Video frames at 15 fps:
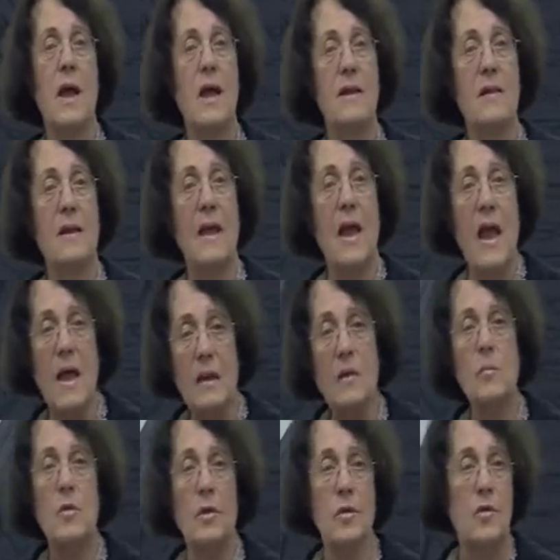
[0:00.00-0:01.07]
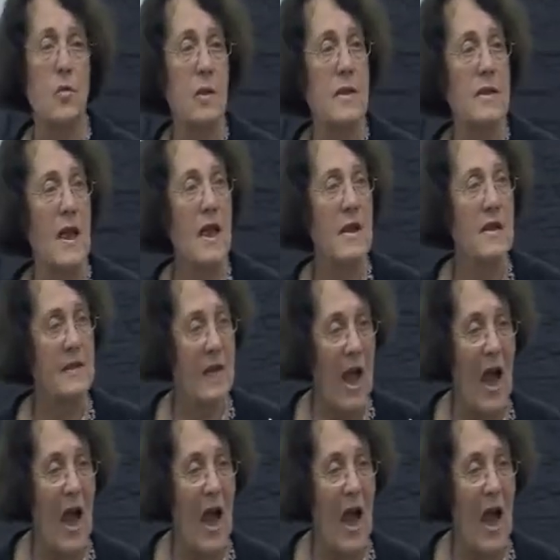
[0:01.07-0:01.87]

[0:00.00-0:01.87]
and the animals were taken